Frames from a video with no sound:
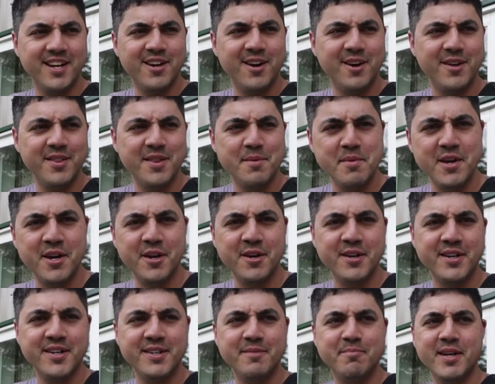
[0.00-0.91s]
call them
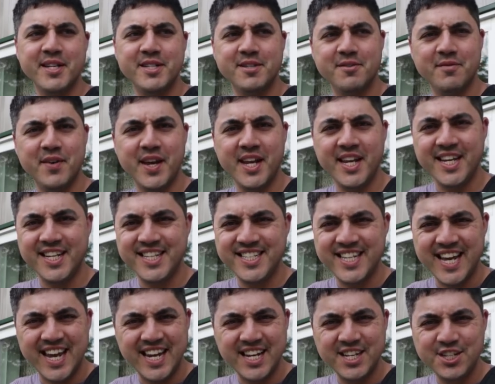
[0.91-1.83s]
here in Pennsylvania,
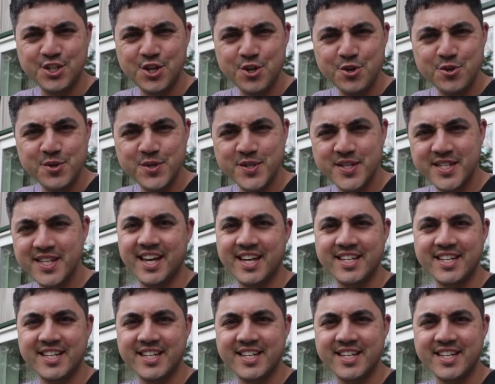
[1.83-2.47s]
tennis shoes.